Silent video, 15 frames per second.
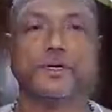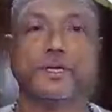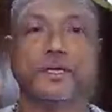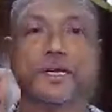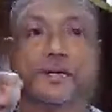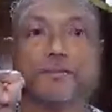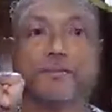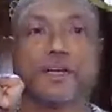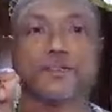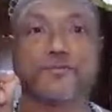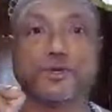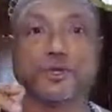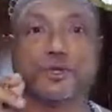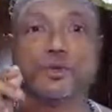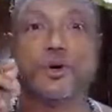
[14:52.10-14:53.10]
Kam
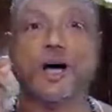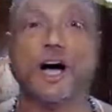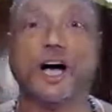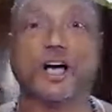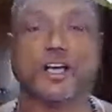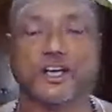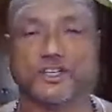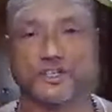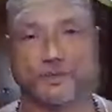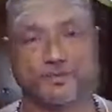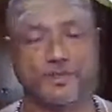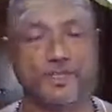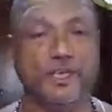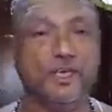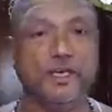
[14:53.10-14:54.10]
refers to akasham,
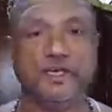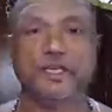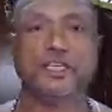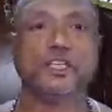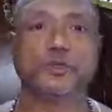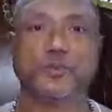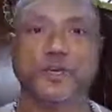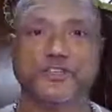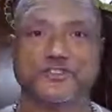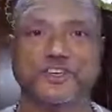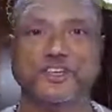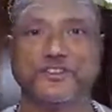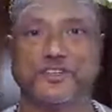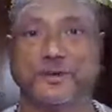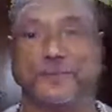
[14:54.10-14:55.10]
the space,
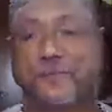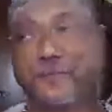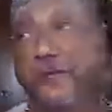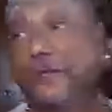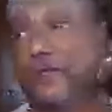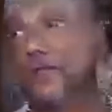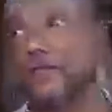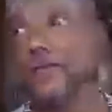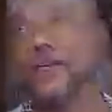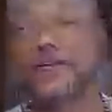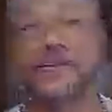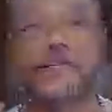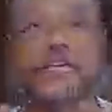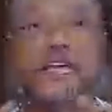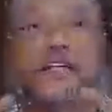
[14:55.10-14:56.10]
ether. The
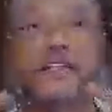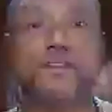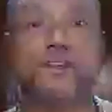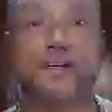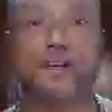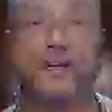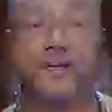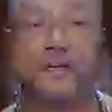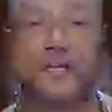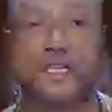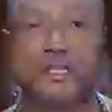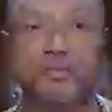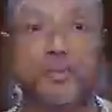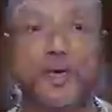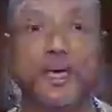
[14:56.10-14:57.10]
ether, the
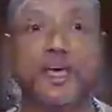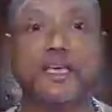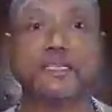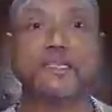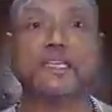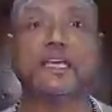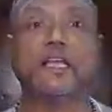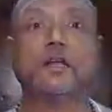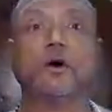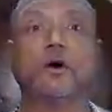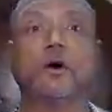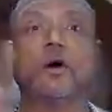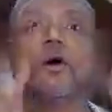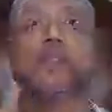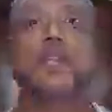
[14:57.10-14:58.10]
space in
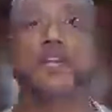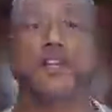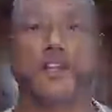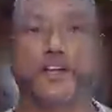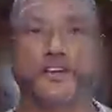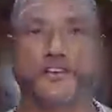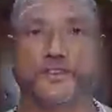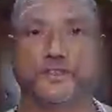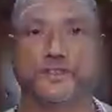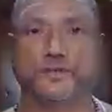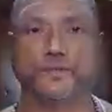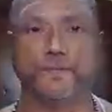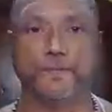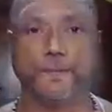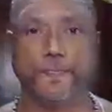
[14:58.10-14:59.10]
all the directions.
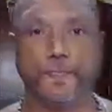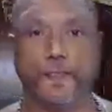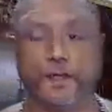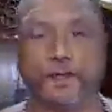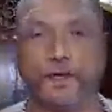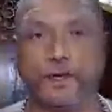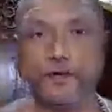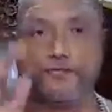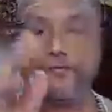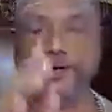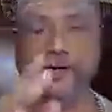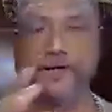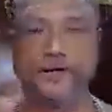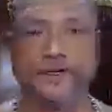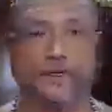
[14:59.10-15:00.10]

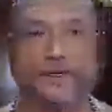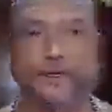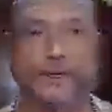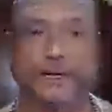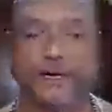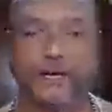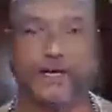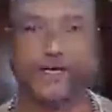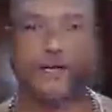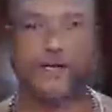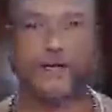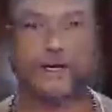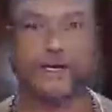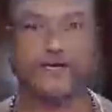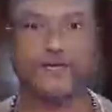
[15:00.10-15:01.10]
Front, right,
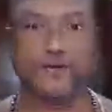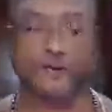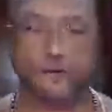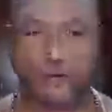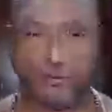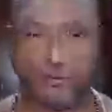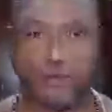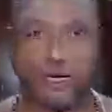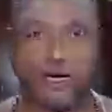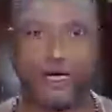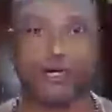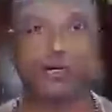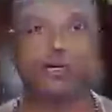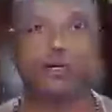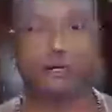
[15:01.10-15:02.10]
left,
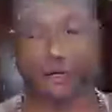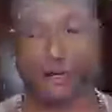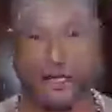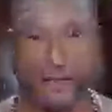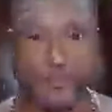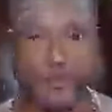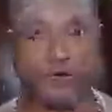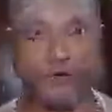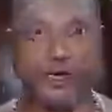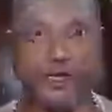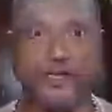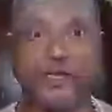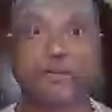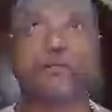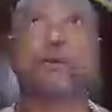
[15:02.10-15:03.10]
back, in between
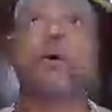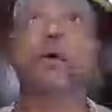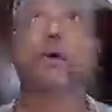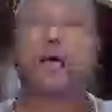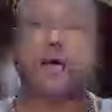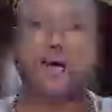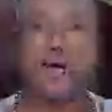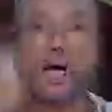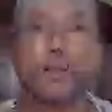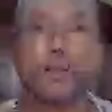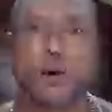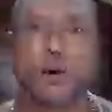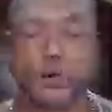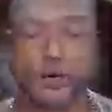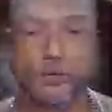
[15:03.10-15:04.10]
them, and
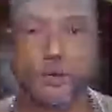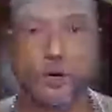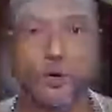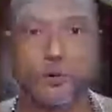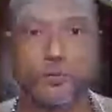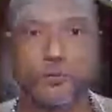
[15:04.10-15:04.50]
above and below.